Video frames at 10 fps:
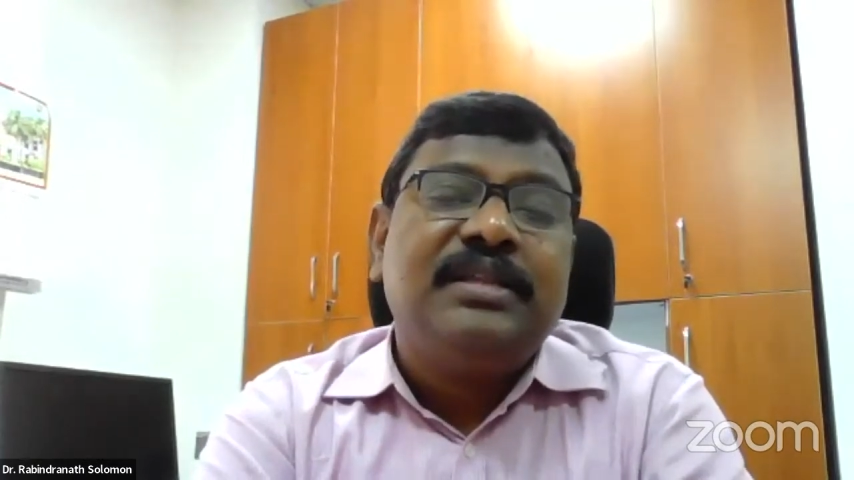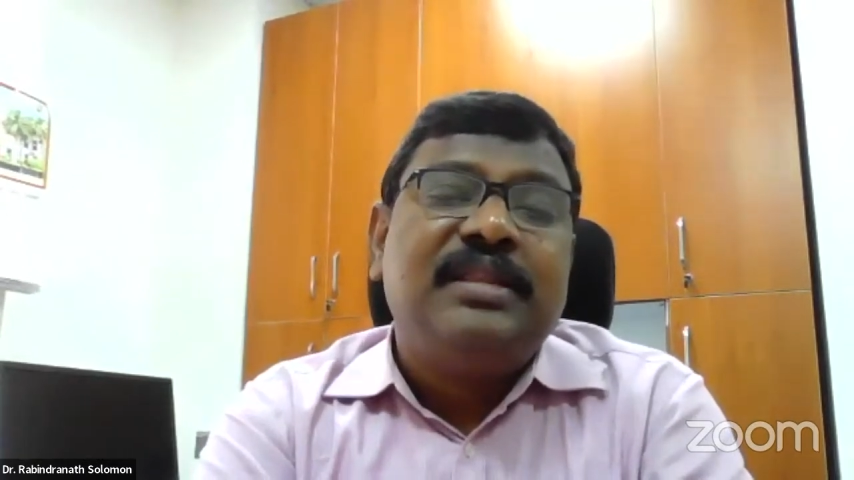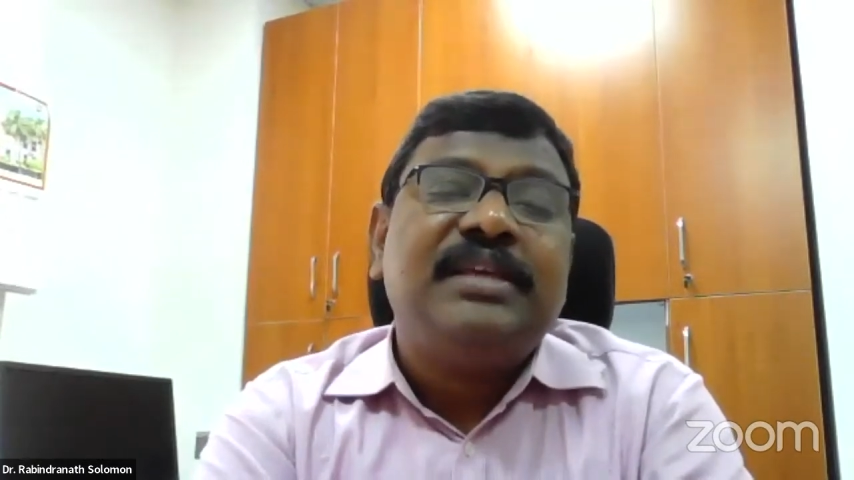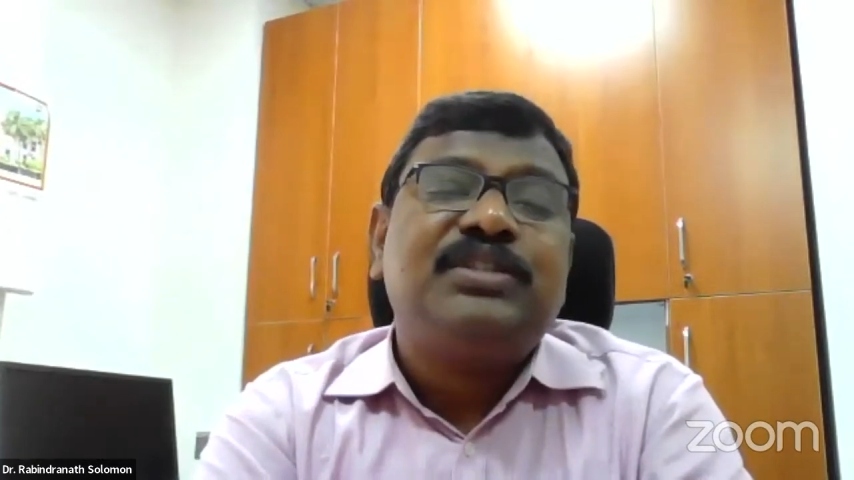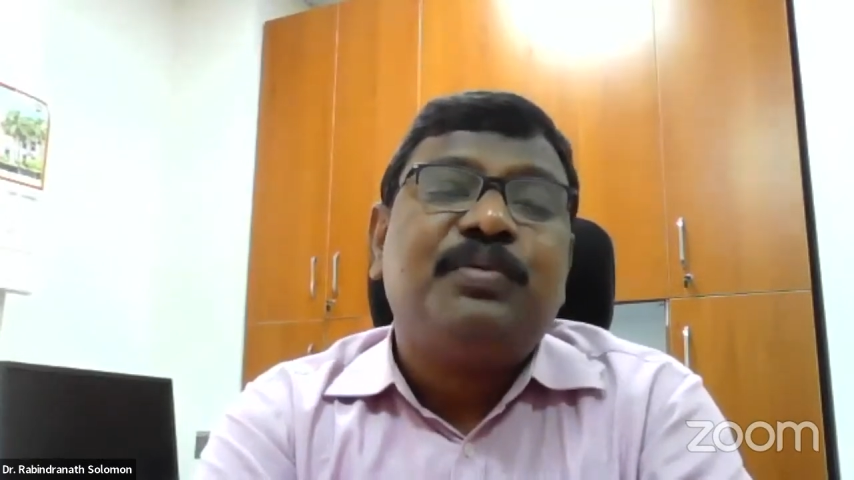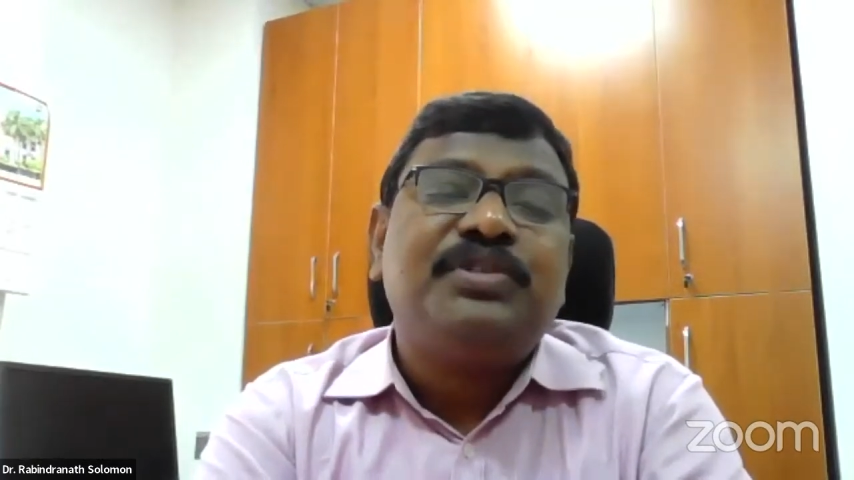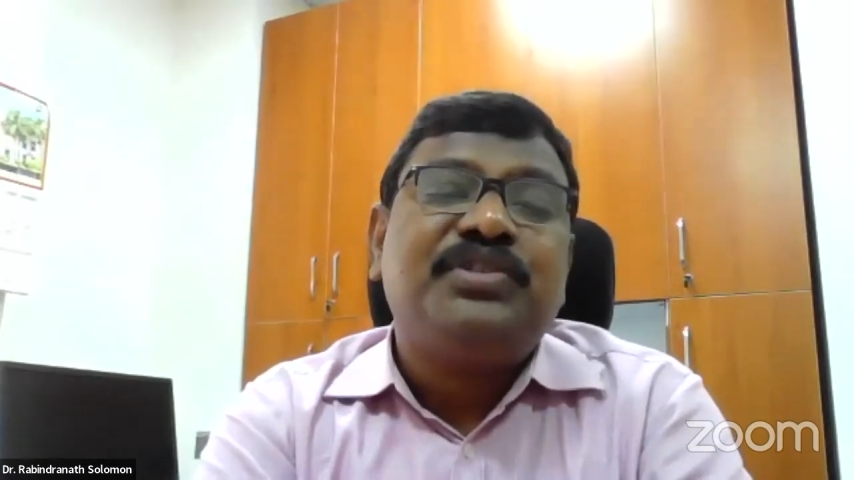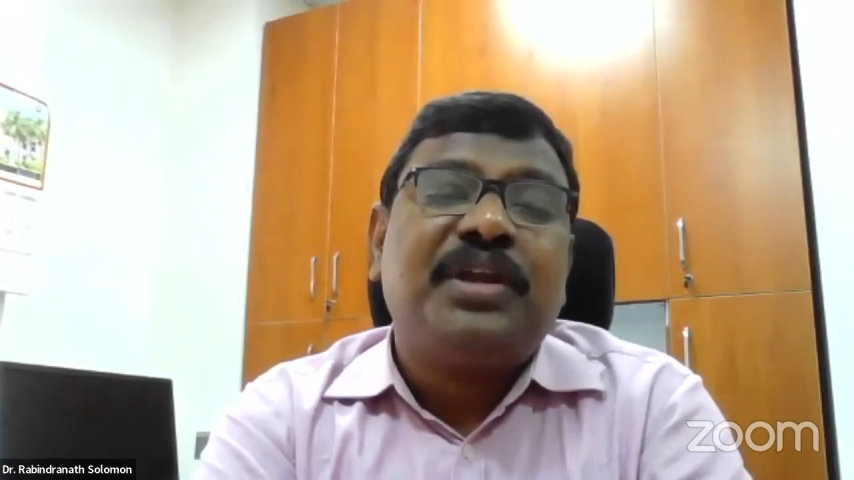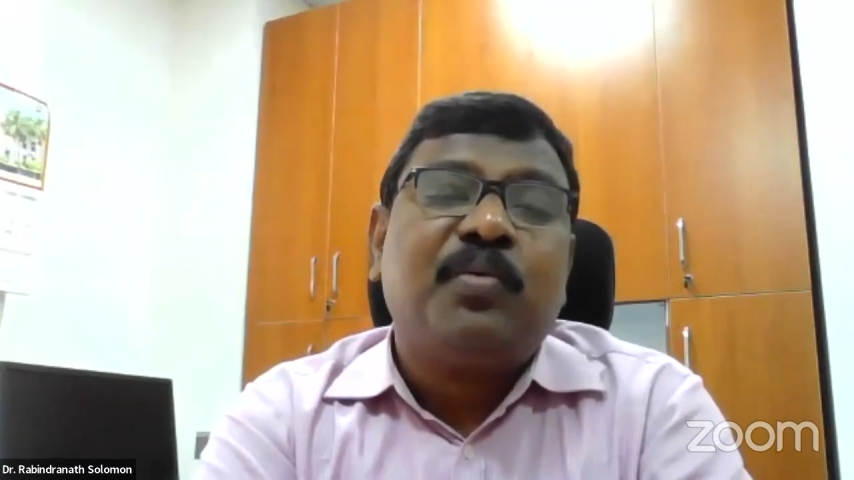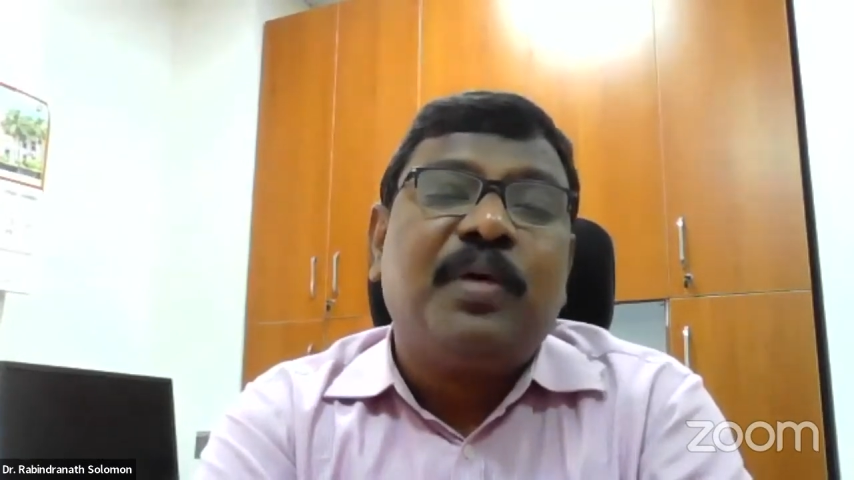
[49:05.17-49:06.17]
things which
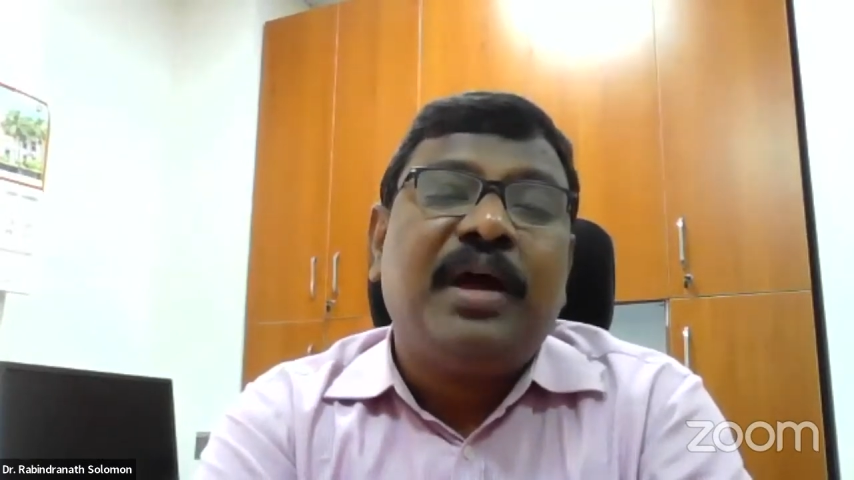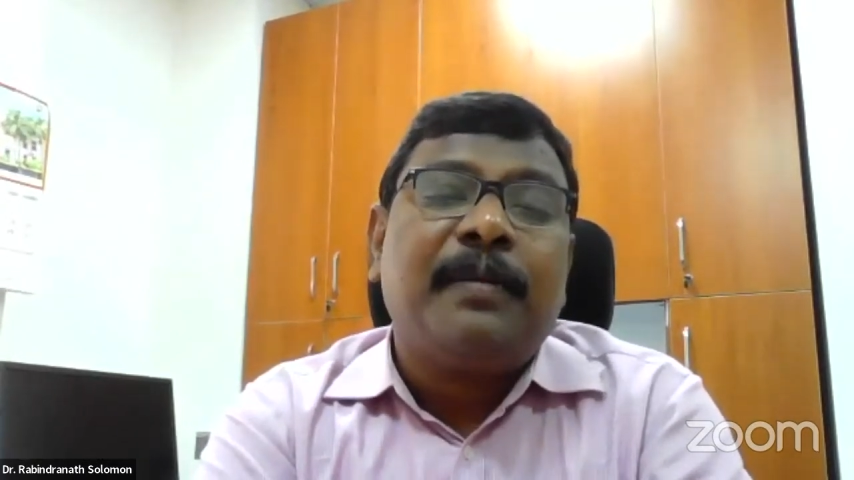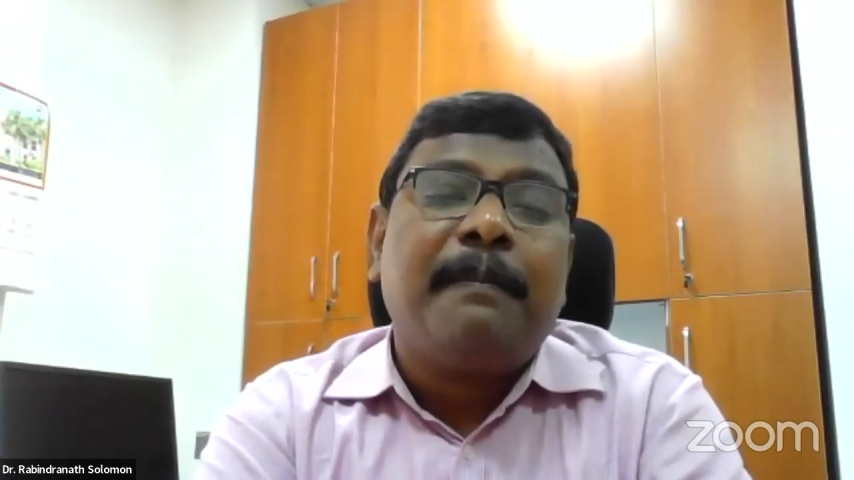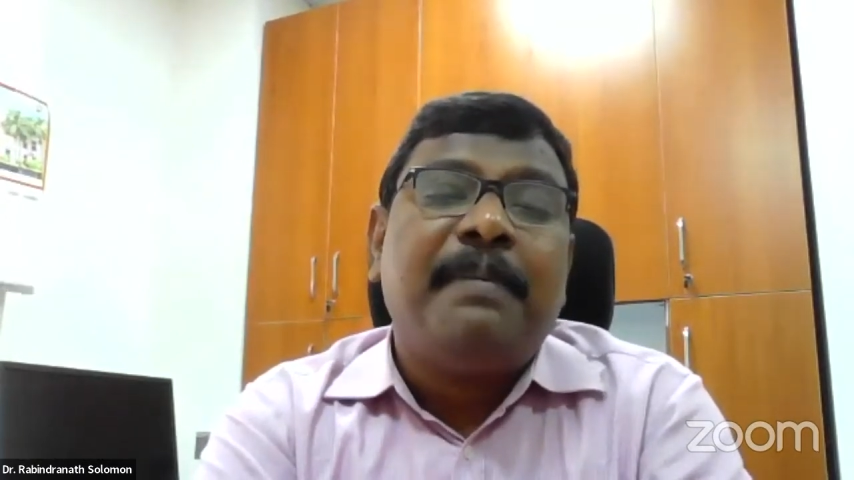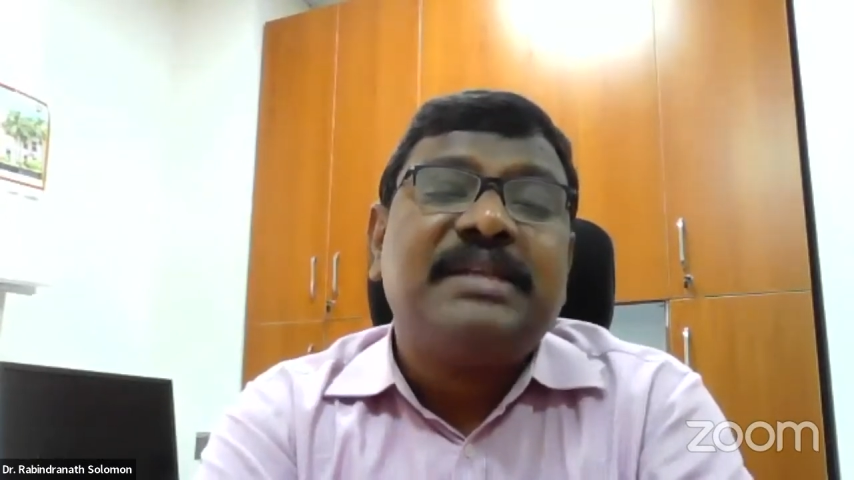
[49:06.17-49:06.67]
require